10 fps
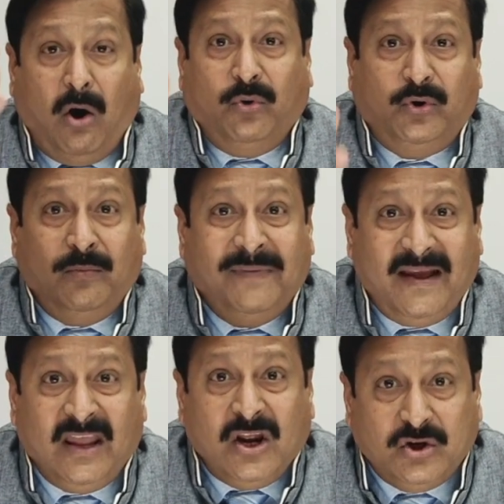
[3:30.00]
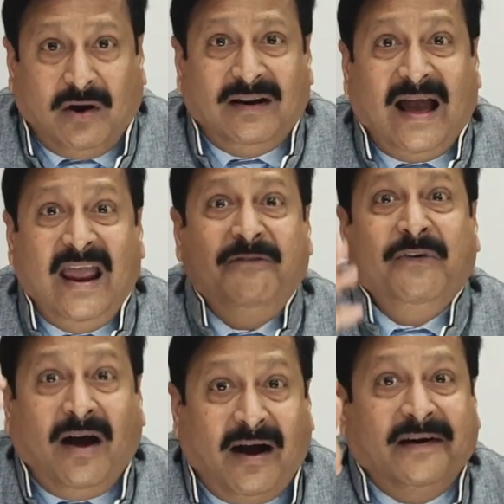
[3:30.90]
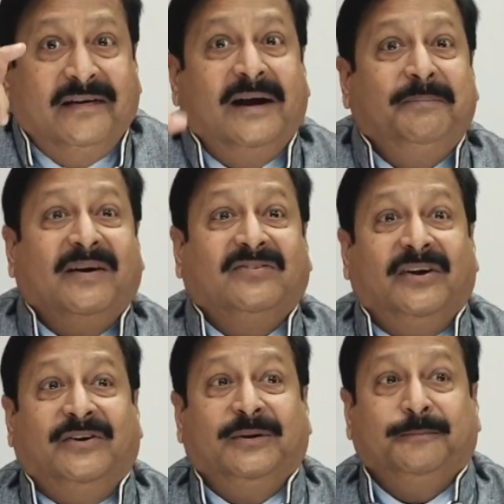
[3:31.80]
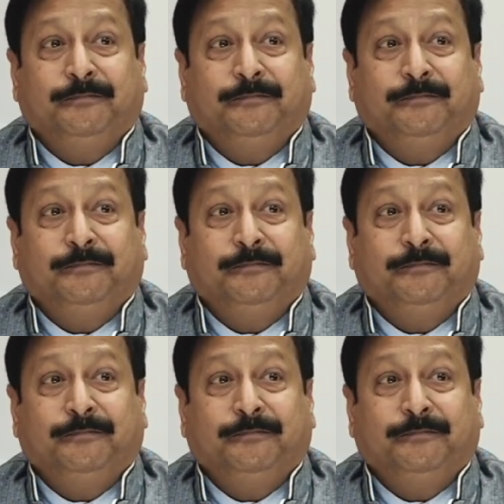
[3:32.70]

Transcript: how would you make your life 100%?